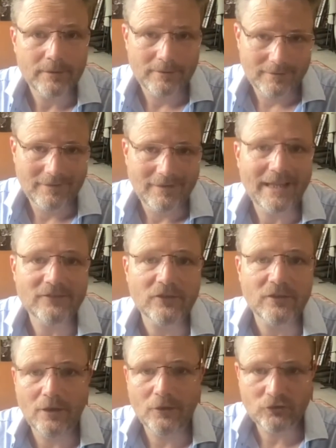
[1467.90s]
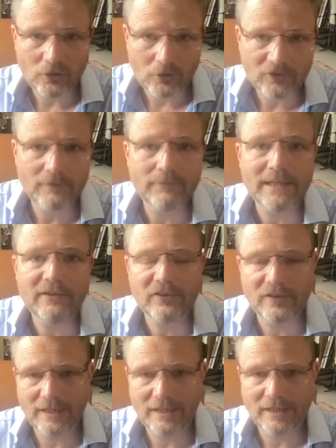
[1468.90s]
and a shot of
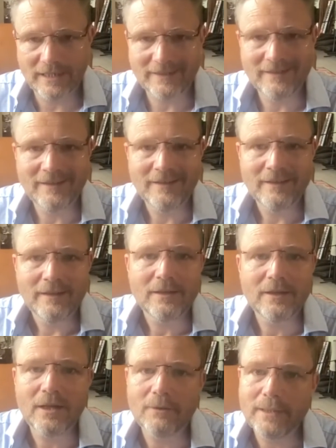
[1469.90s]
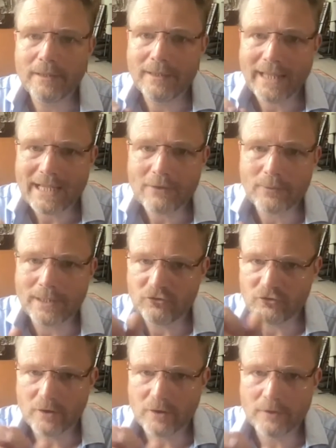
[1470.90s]
insulin. You know, in the language
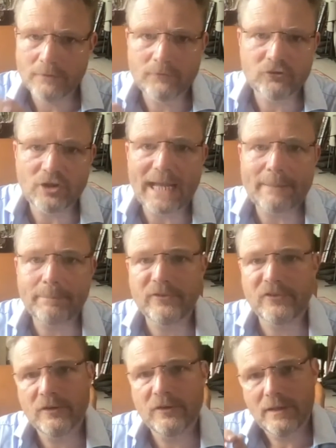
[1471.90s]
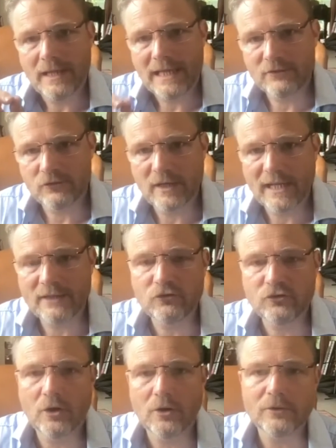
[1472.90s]
of jabs and and
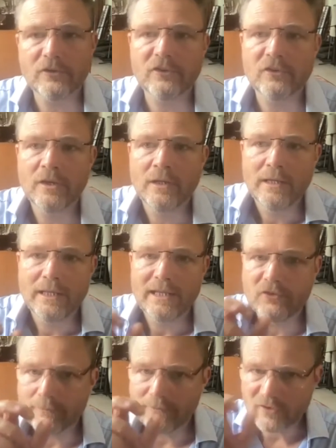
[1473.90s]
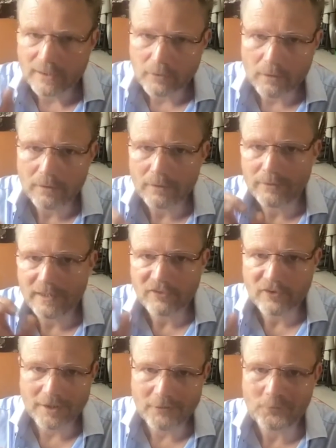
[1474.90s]
shots is obviously the this
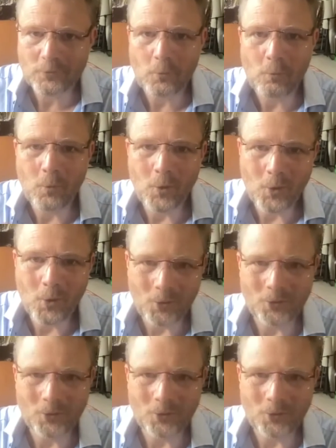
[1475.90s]
kind of war